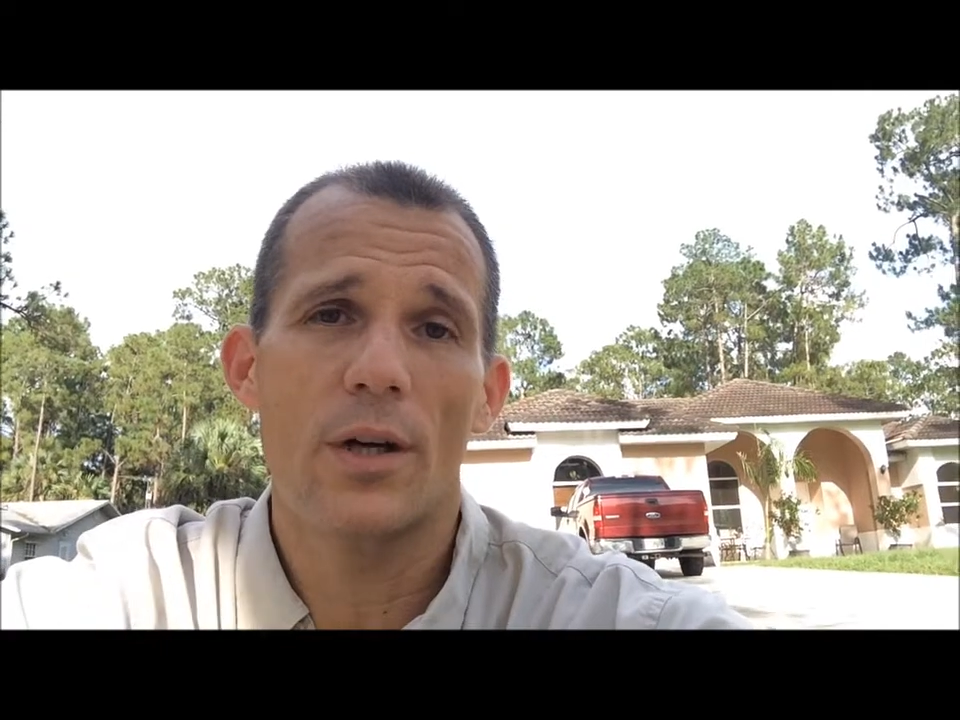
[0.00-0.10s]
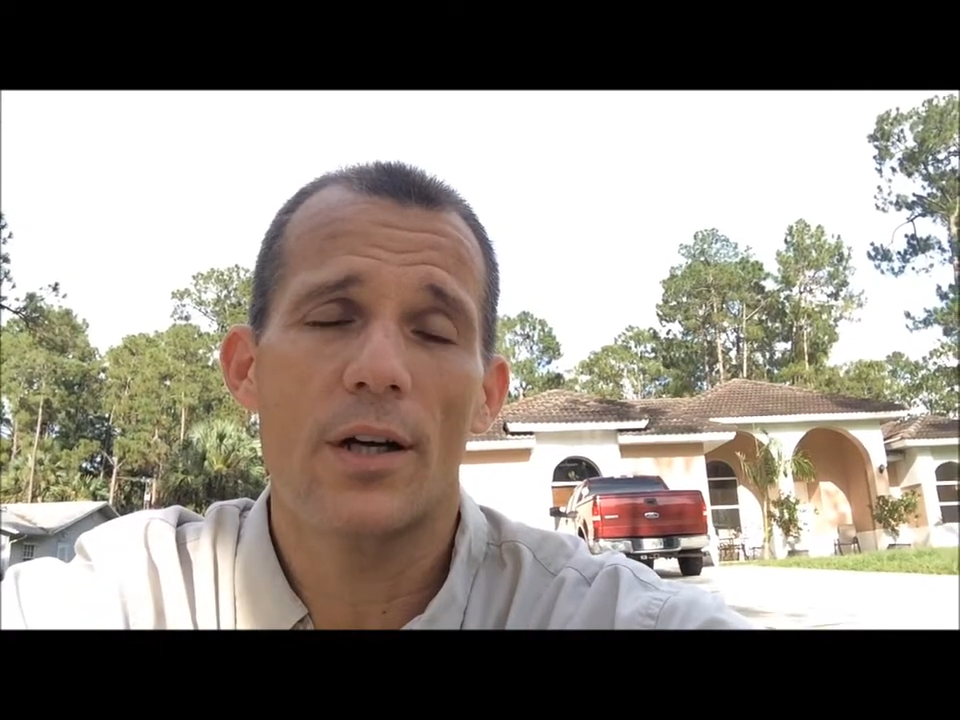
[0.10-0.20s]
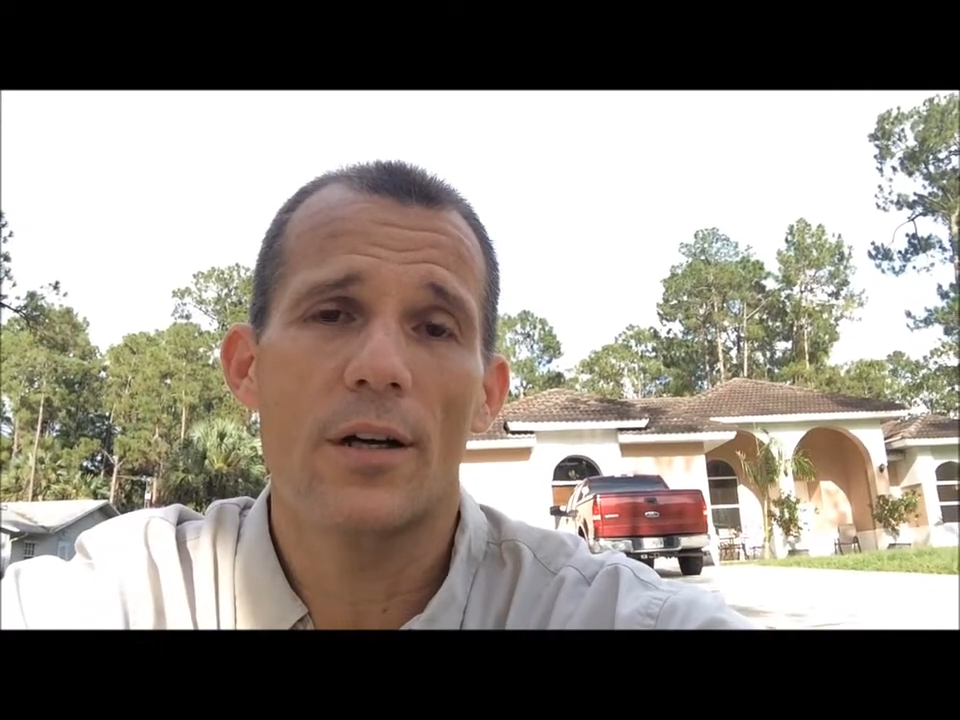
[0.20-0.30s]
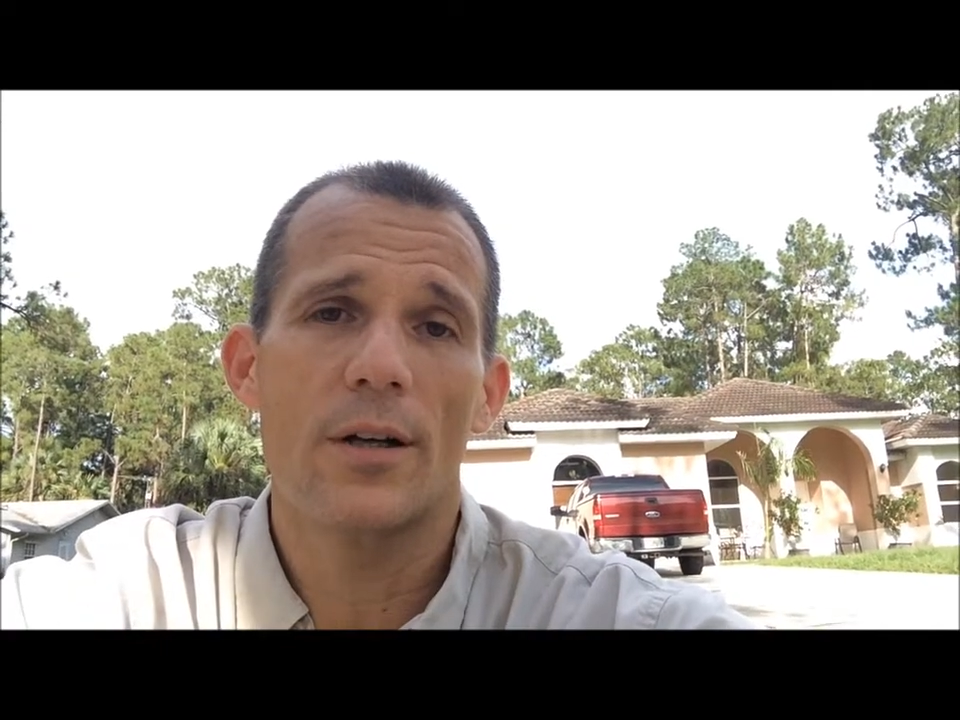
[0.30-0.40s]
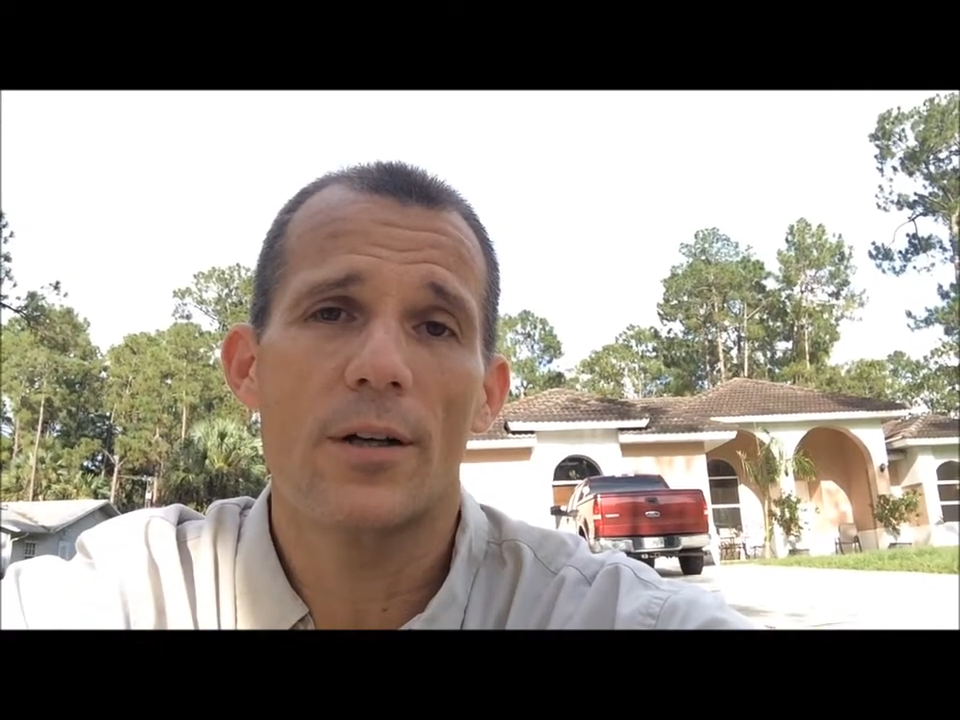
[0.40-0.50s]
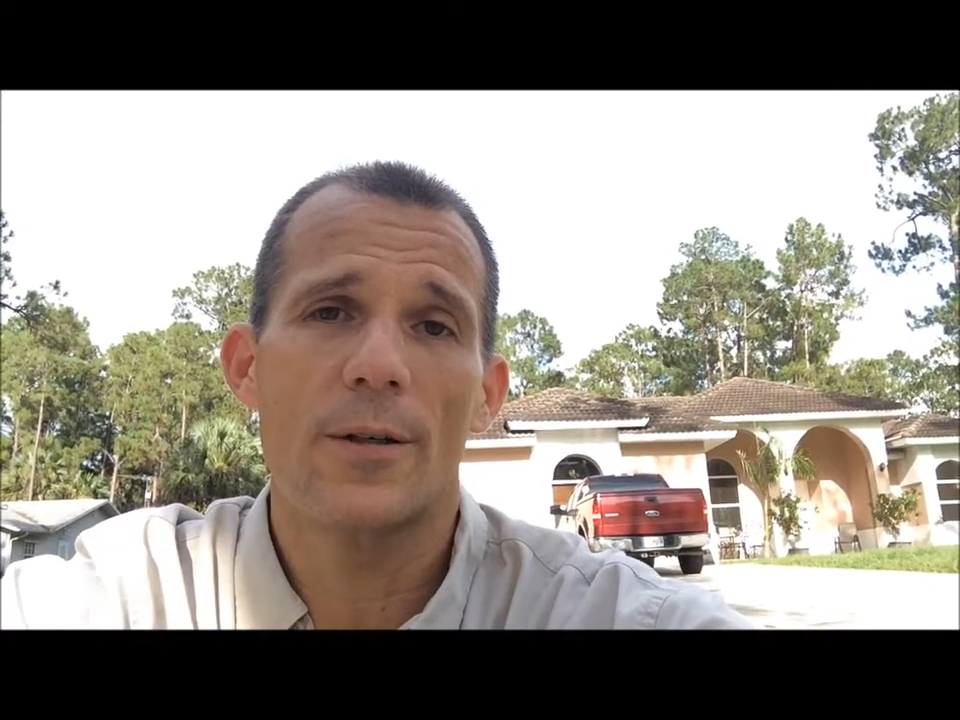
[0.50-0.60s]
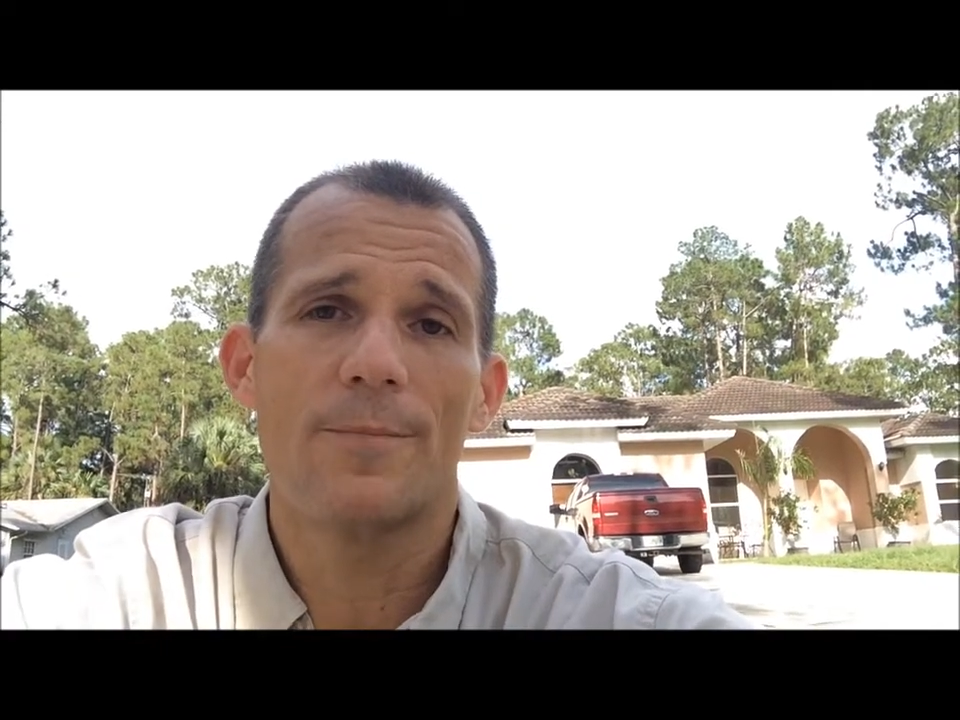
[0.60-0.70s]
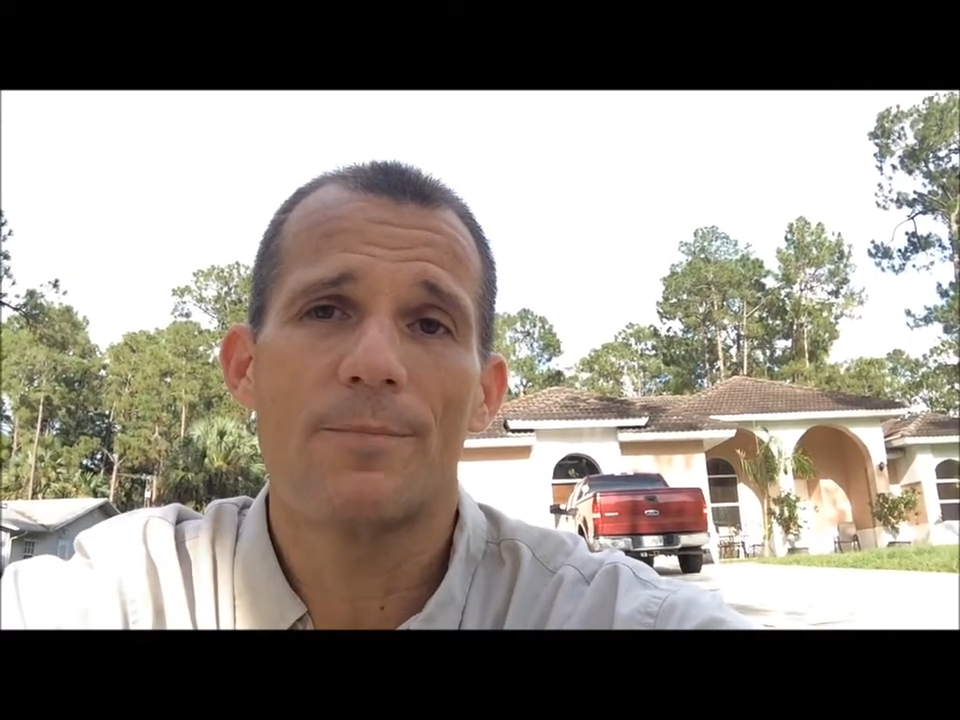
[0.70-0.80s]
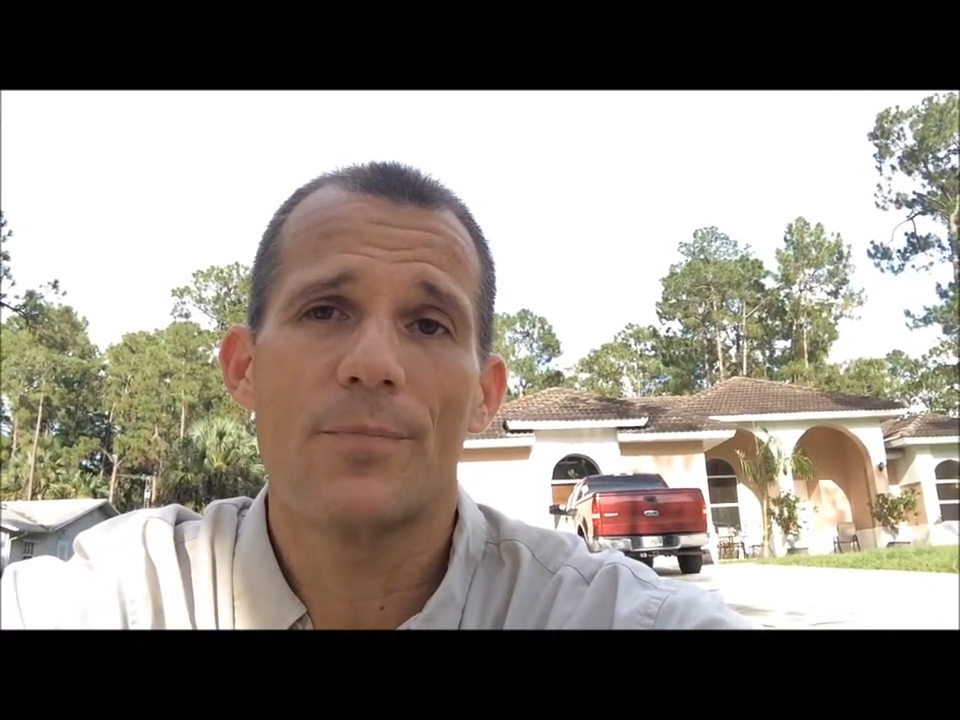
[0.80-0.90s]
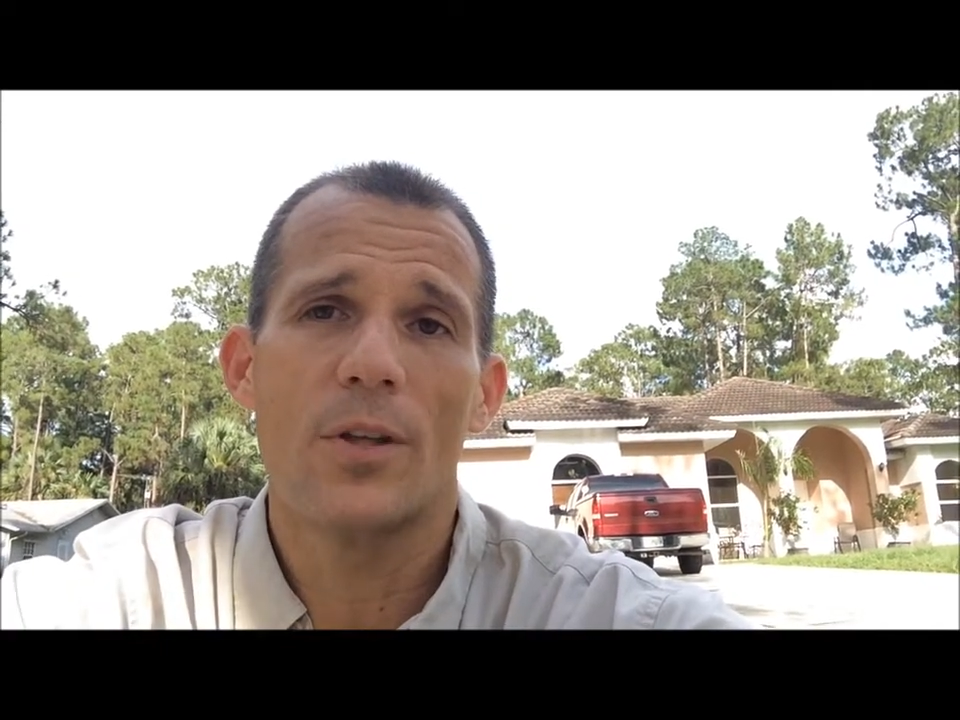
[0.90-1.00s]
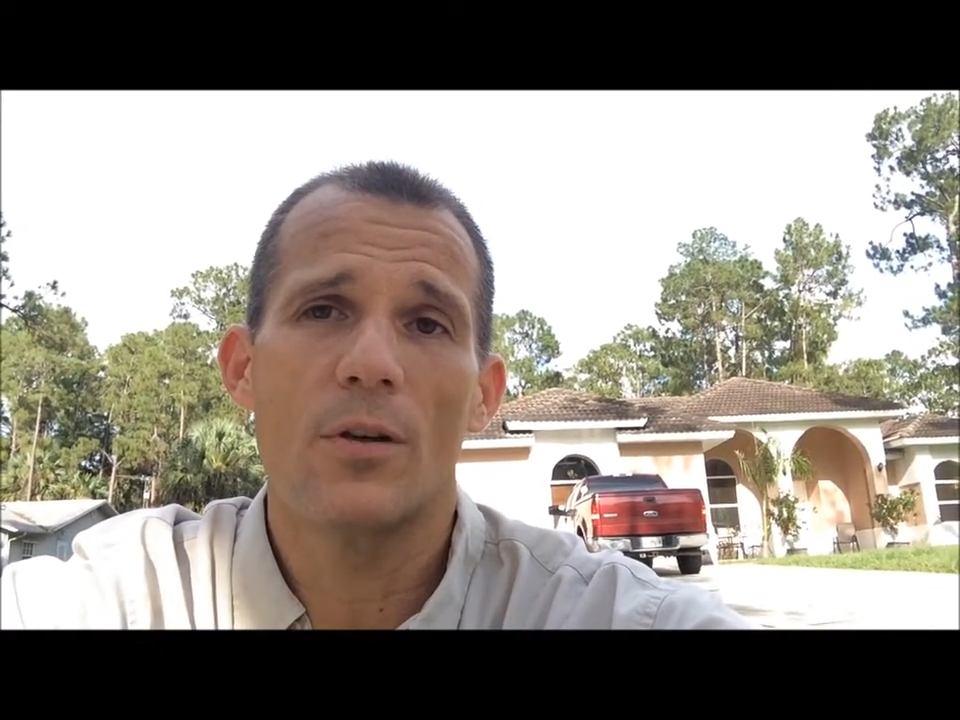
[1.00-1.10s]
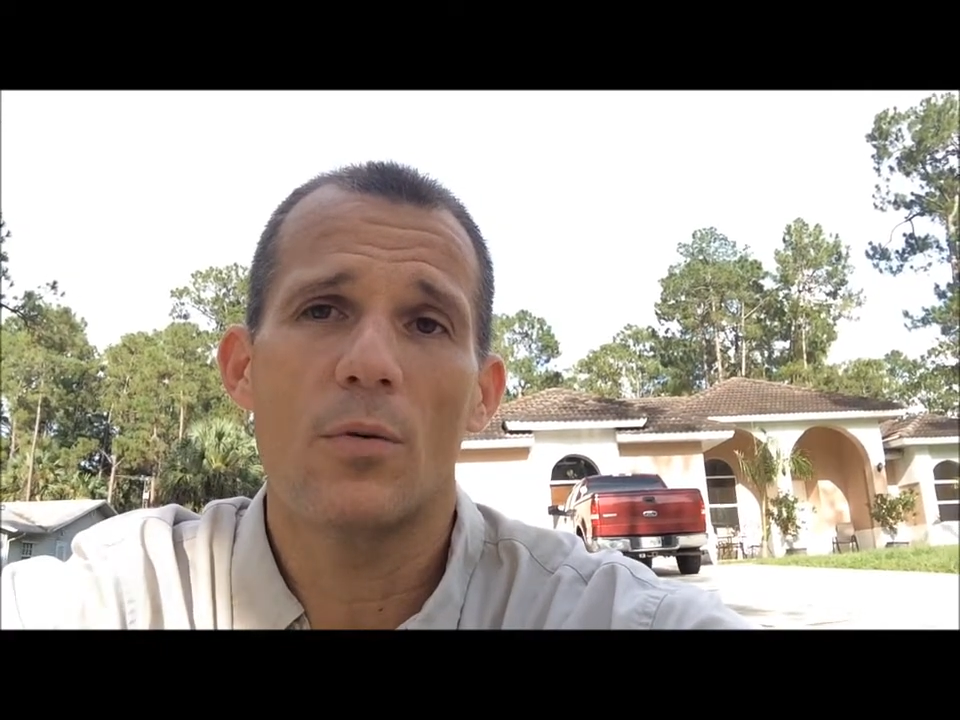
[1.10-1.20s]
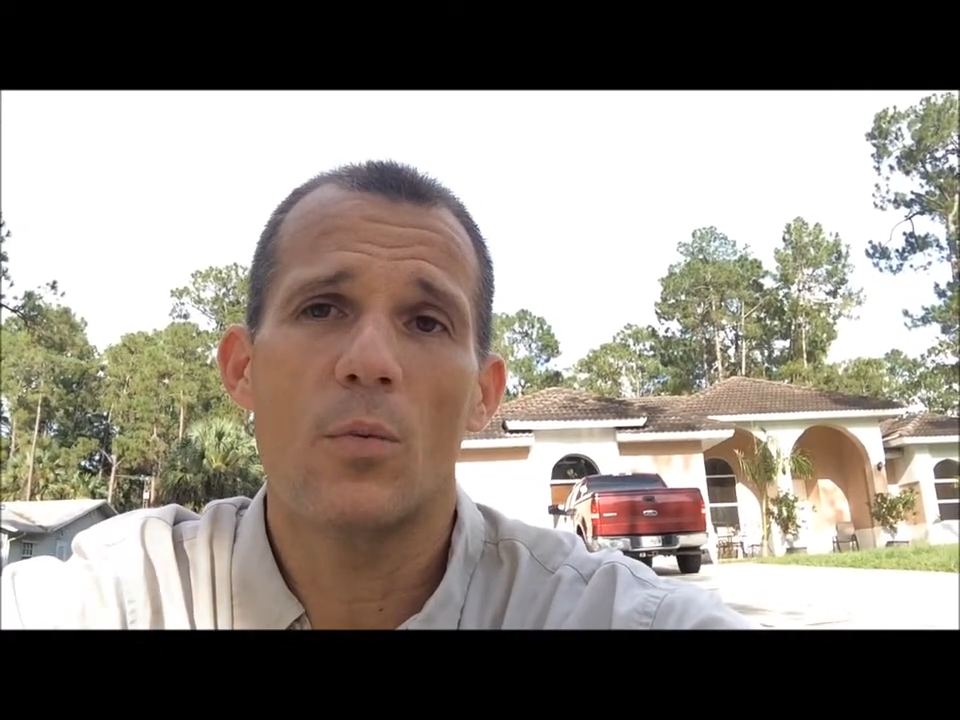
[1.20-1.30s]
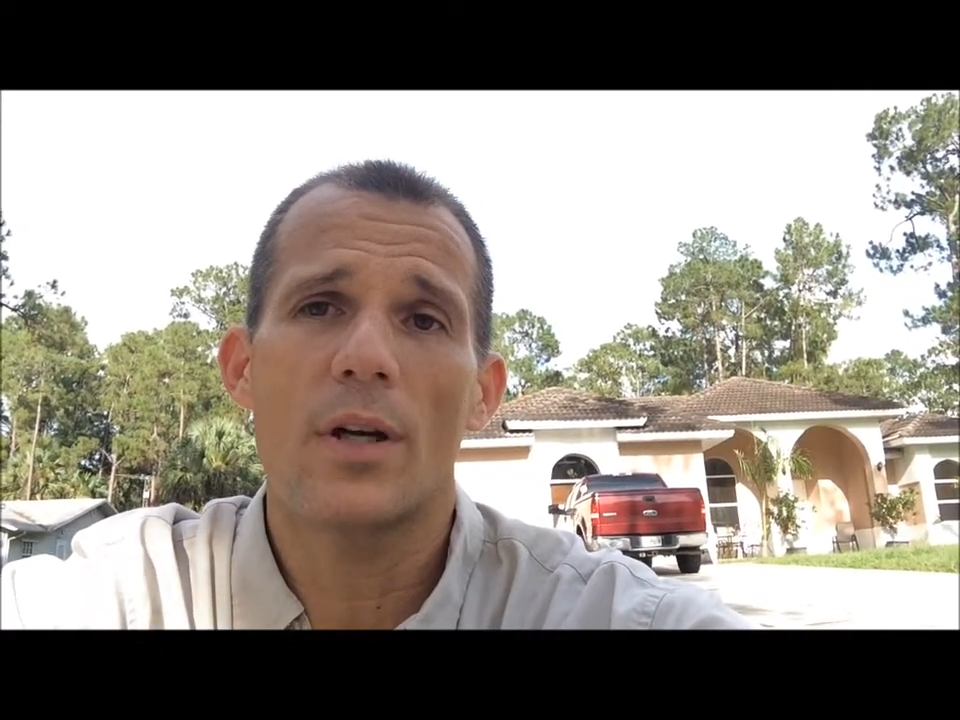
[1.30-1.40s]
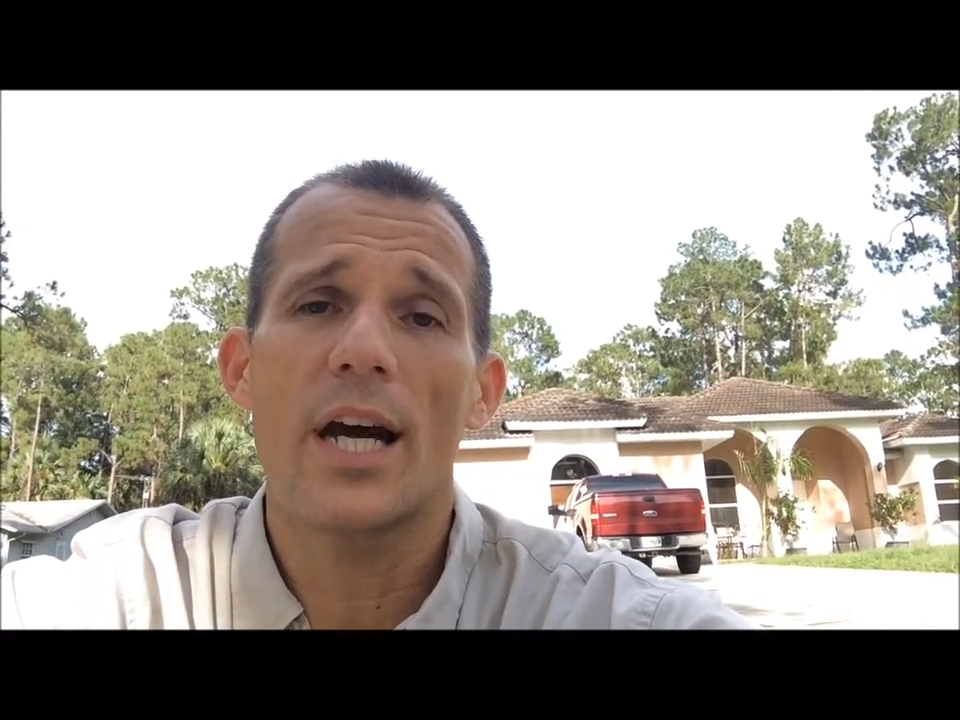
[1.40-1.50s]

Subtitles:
What